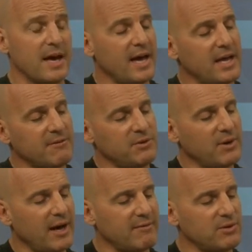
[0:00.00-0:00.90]
And if you're
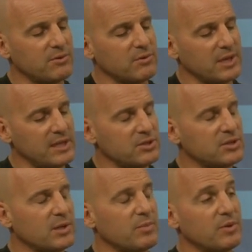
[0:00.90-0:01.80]
in a
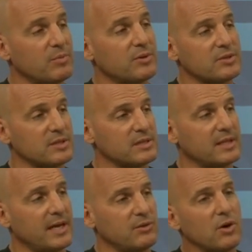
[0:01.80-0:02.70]
relationship and the person's
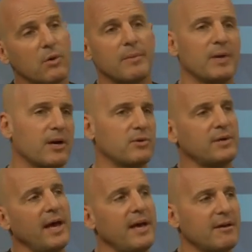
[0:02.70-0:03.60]
saying, no, I'm not
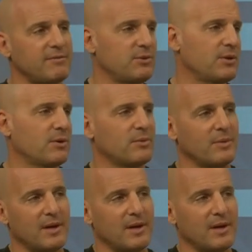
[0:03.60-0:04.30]
okay if you go